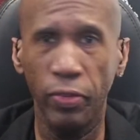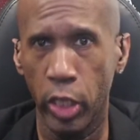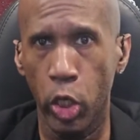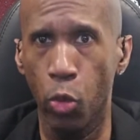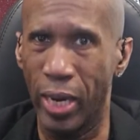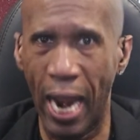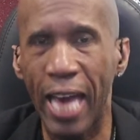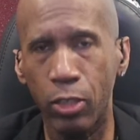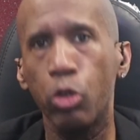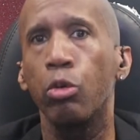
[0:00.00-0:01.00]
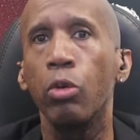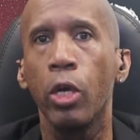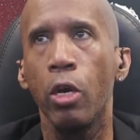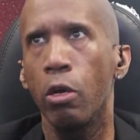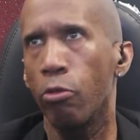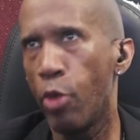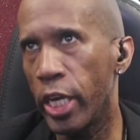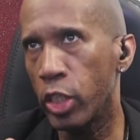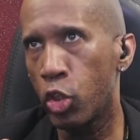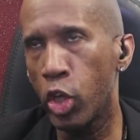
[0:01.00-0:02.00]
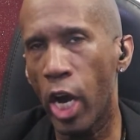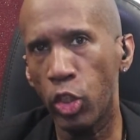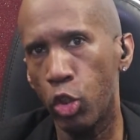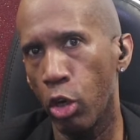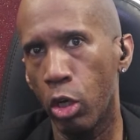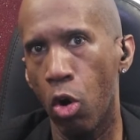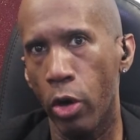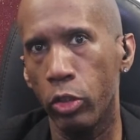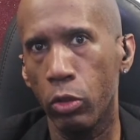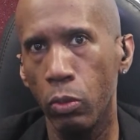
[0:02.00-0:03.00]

than you would like to, readjust your course.